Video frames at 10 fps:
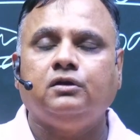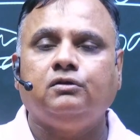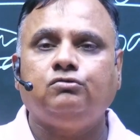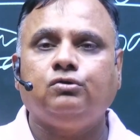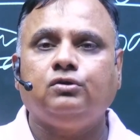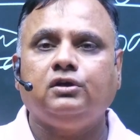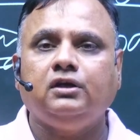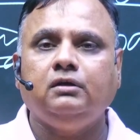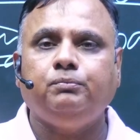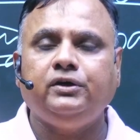So
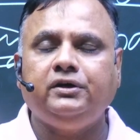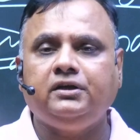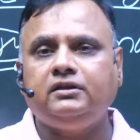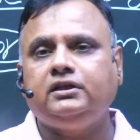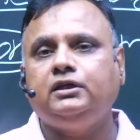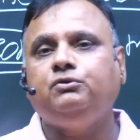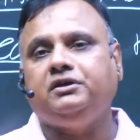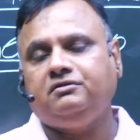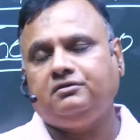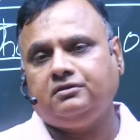in political
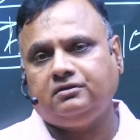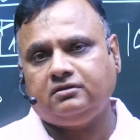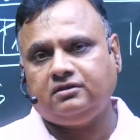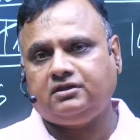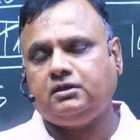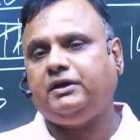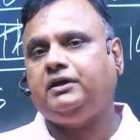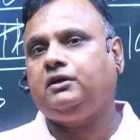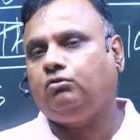theory, systematic